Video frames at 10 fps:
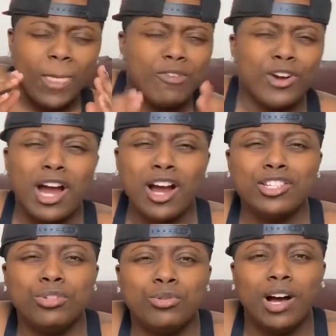for her
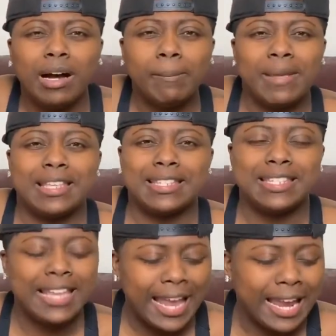to come and
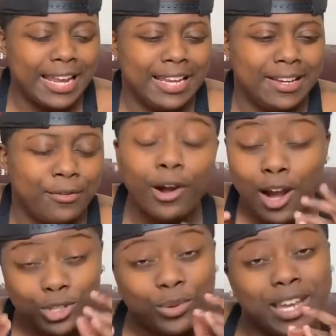say, for
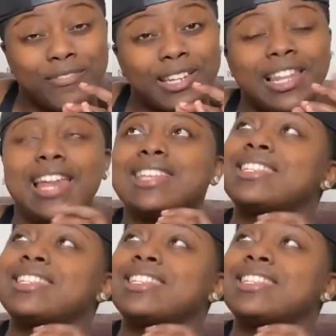her to even let it